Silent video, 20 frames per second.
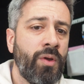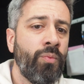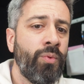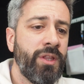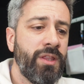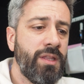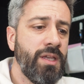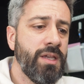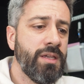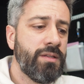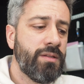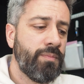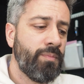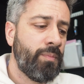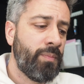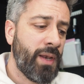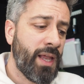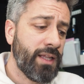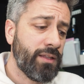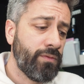with this,
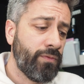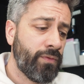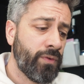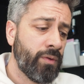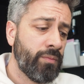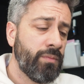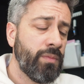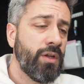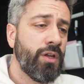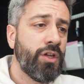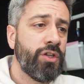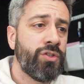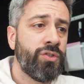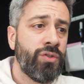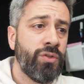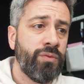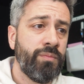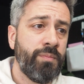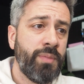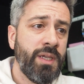platform
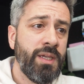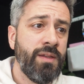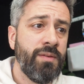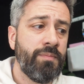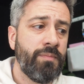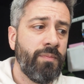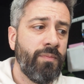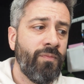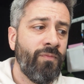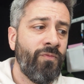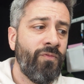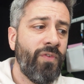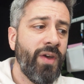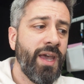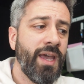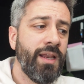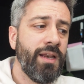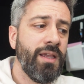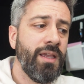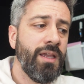should be
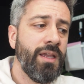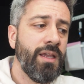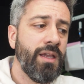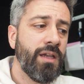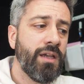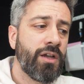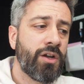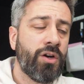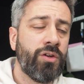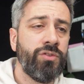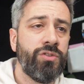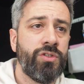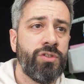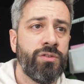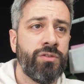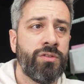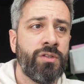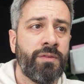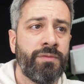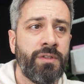very
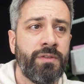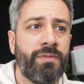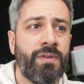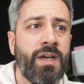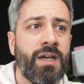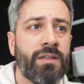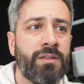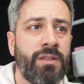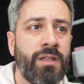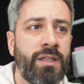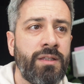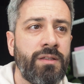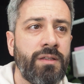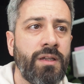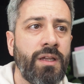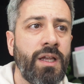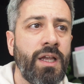conscious of the fact that